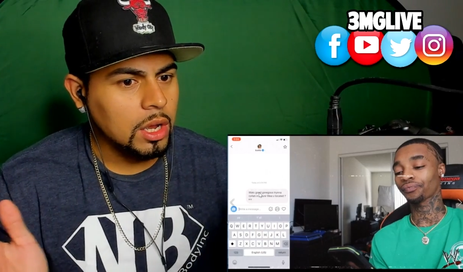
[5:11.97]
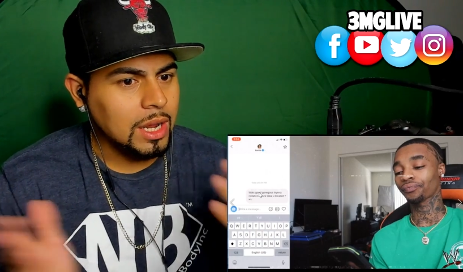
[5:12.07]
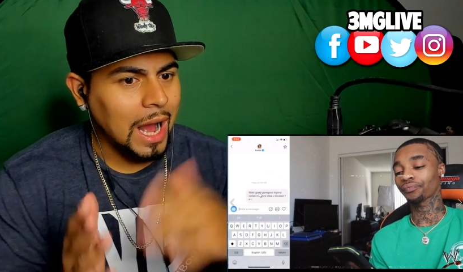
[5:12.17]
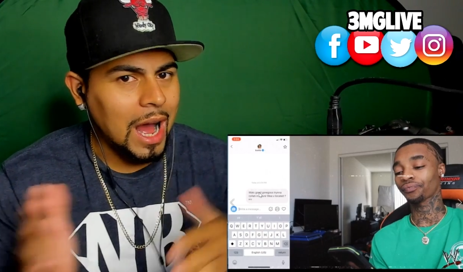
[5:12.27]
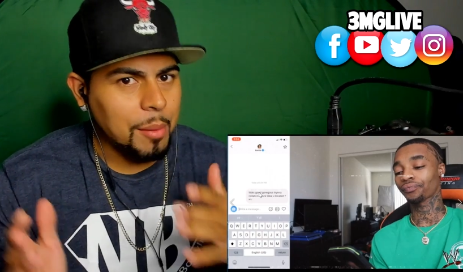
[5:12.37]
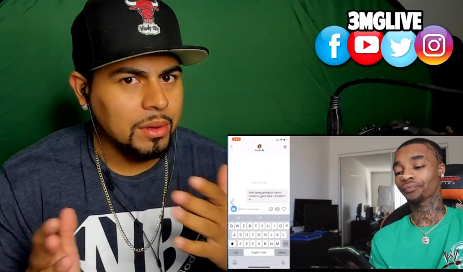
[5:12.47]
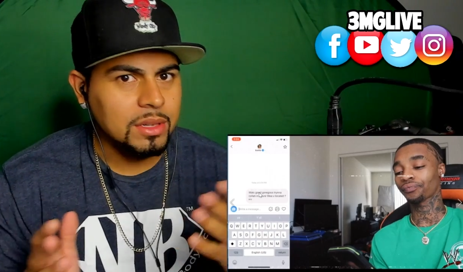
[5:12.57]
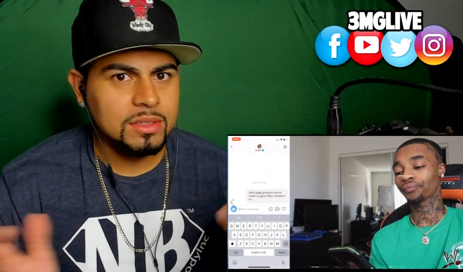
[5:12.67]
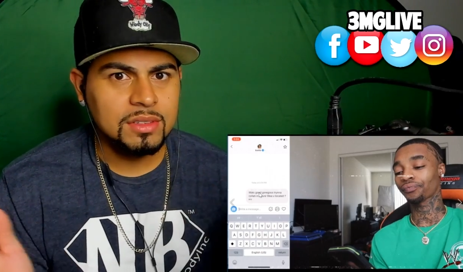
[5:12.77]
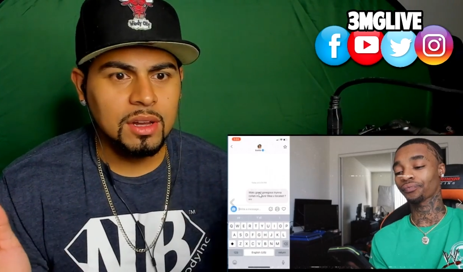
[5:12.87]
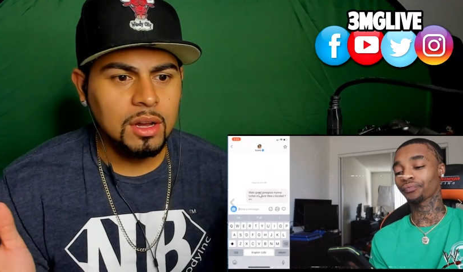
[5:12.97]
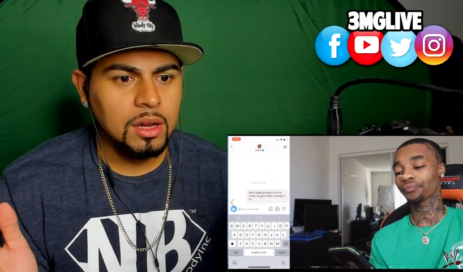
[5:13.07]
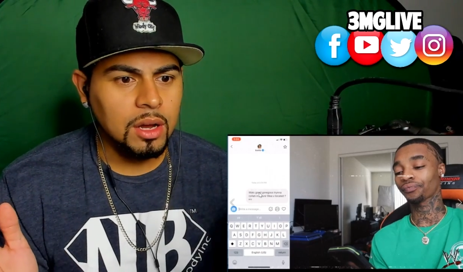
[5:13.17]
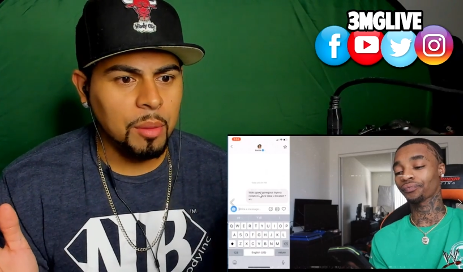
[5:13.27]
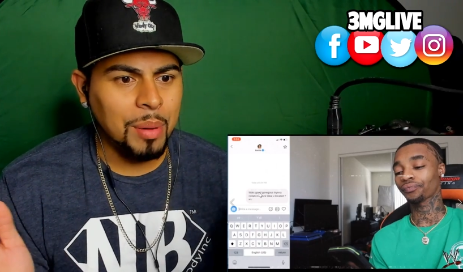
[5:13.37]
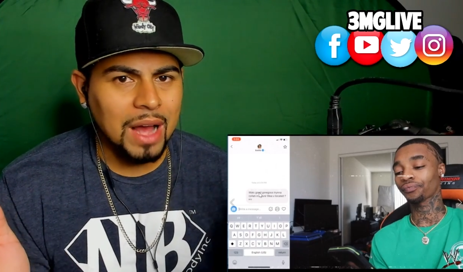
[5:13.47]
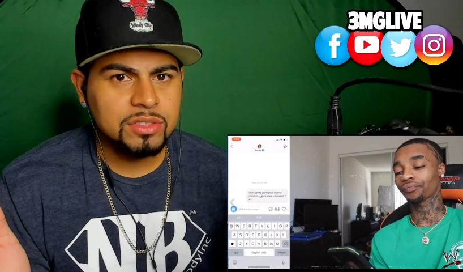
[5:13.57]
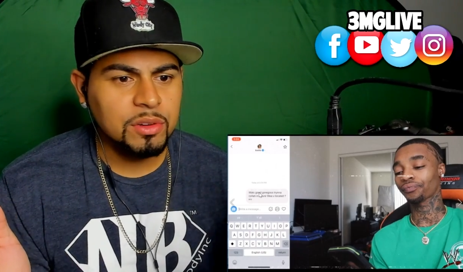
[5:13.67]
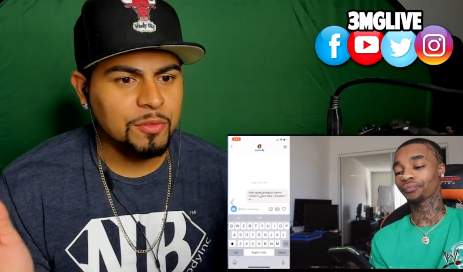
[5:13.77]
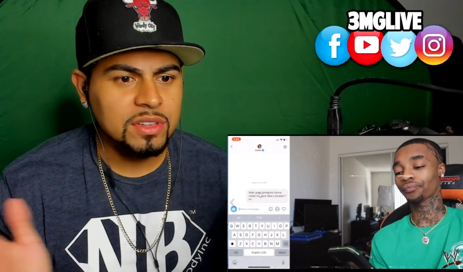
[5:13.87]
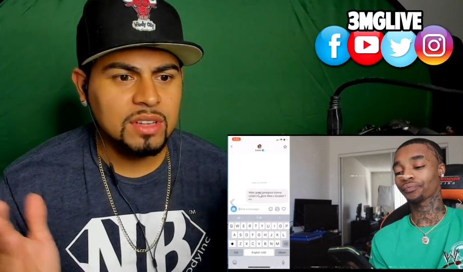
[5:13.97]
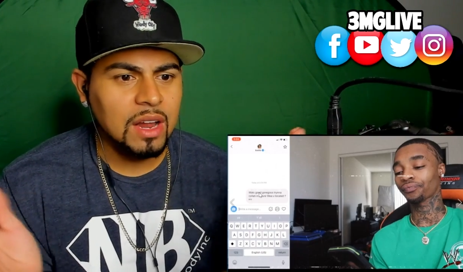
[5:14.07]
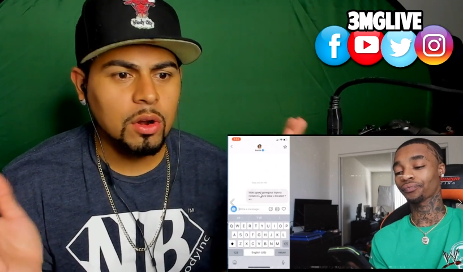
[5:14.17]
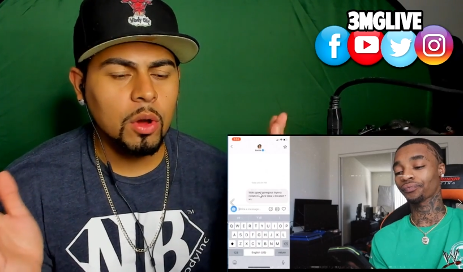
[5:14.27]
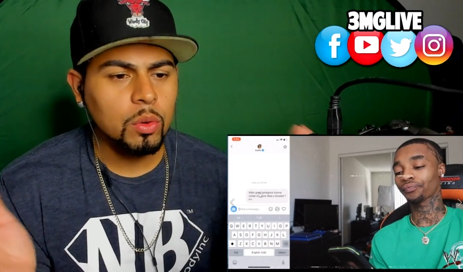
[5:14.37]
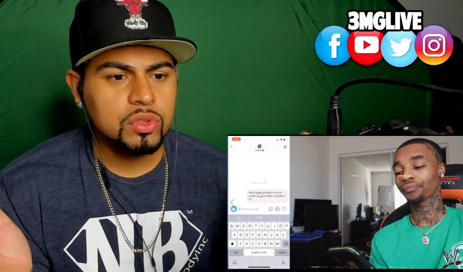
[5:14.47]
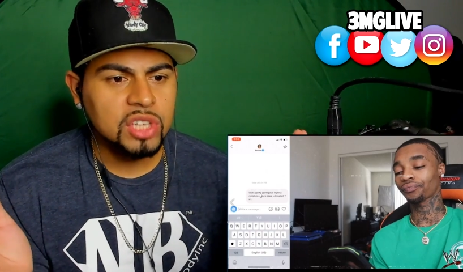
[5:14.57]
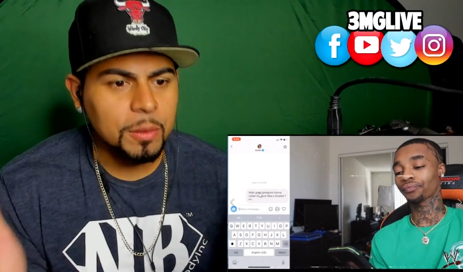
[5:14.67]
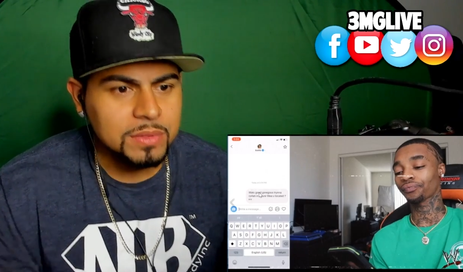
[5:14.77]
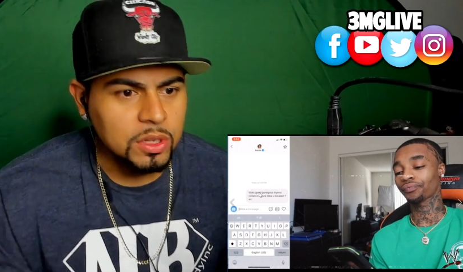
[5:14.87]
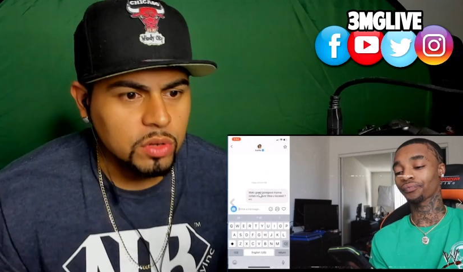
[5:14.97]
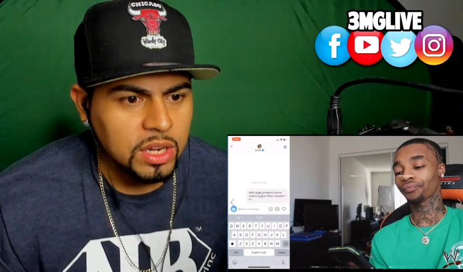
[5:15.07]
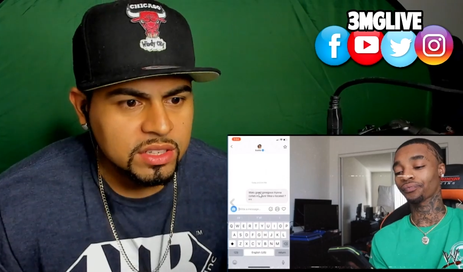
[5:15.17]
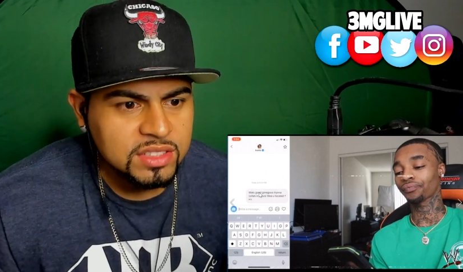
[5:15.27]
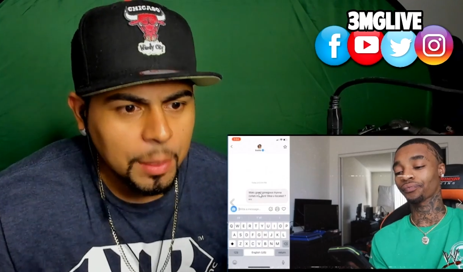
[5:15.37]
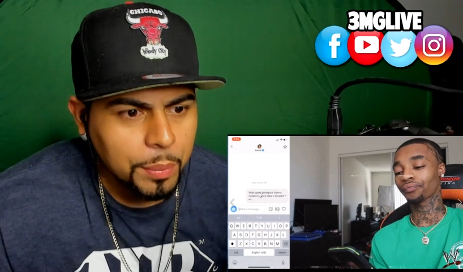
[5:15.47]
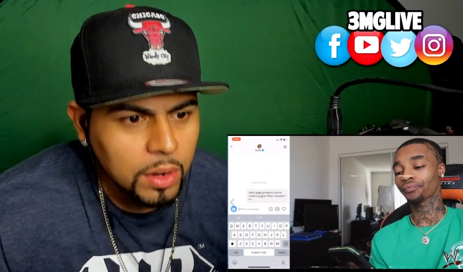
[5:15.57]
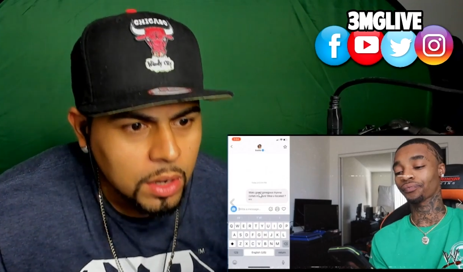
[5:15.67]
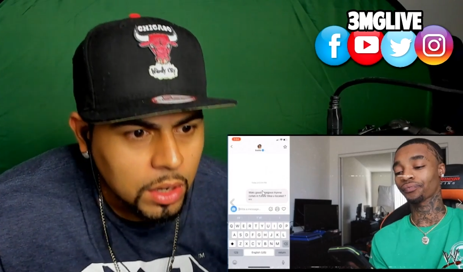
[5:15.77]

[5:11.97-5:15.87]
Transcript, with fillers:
Speaker 1: Commas, apostrophes. I don't know something. You need to sep.